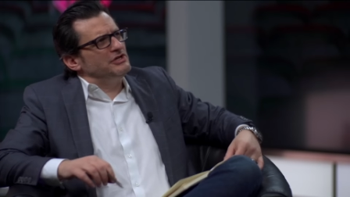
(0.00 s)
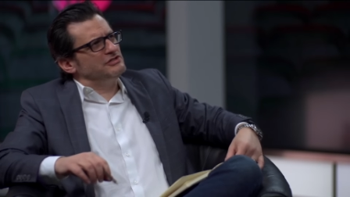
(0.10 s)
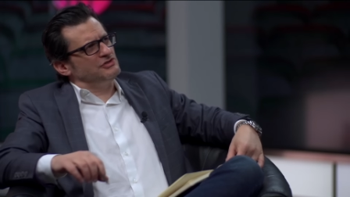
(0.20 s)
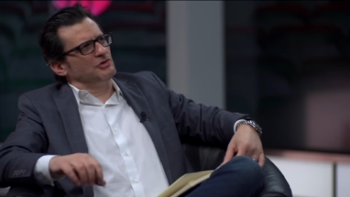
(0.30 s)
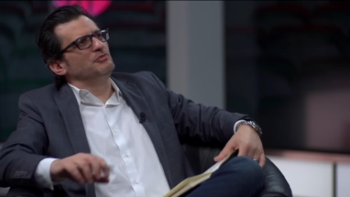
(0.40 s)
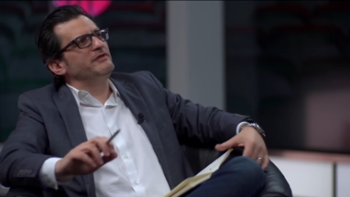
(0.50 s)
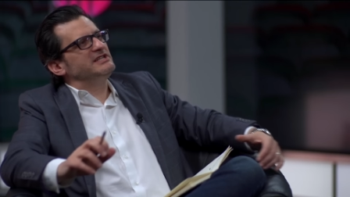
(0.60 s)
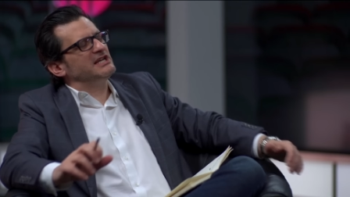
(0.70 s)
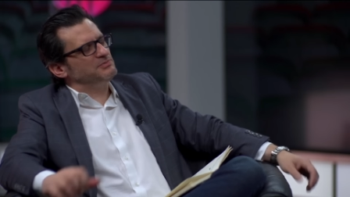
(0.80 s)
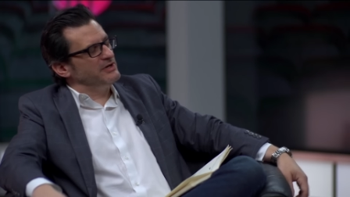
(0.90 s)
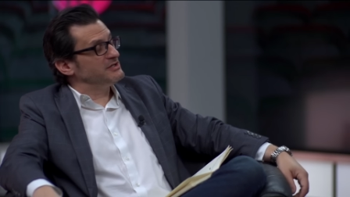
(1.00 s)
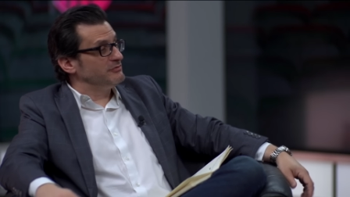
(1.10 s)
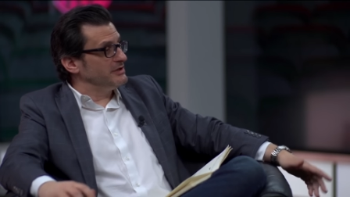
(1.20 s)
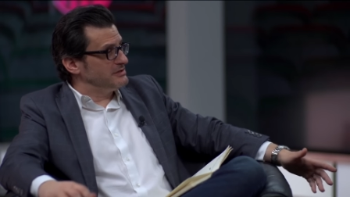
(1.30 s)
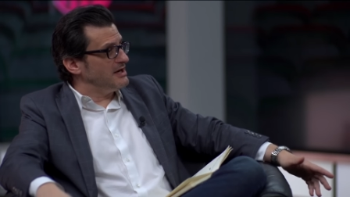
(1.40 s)
this. So the movie takes place
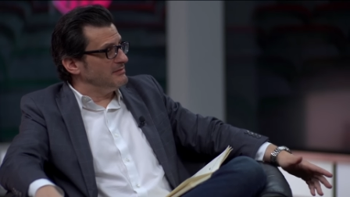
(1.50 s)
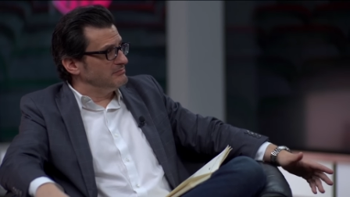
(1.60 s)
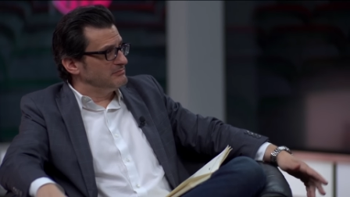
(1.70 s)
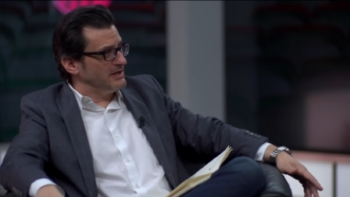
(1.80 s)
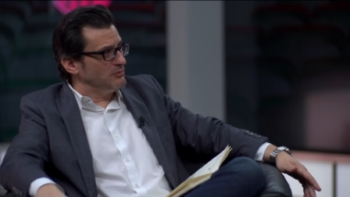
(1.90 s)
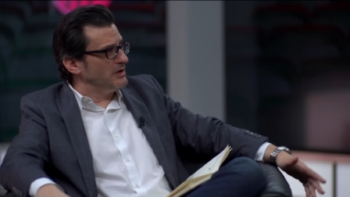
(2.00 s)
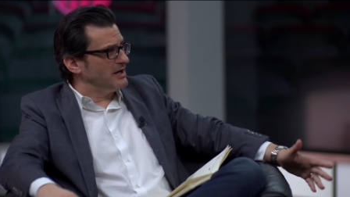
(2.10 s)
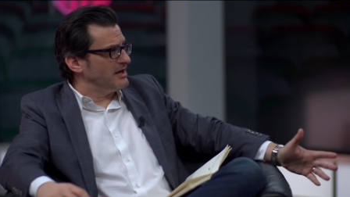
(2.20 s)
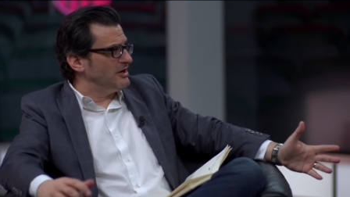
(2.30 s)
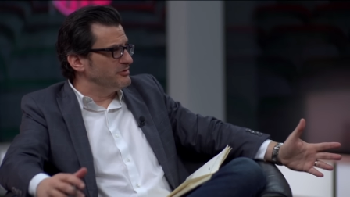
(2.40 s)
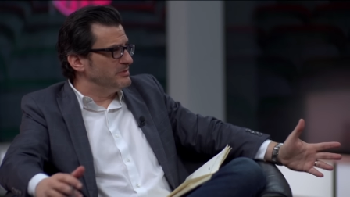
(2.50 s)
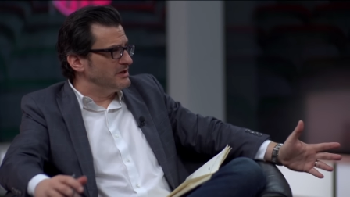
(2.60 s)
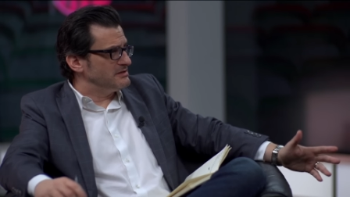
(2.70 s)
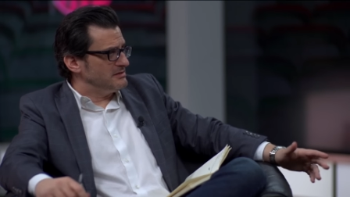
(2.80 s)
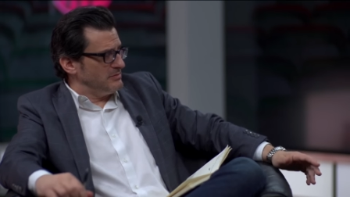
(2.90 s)
in real time, like yes, what, like 100
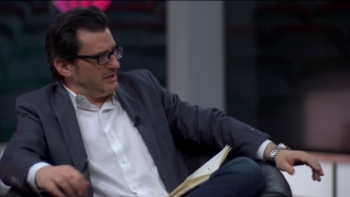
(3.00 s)
minutes, something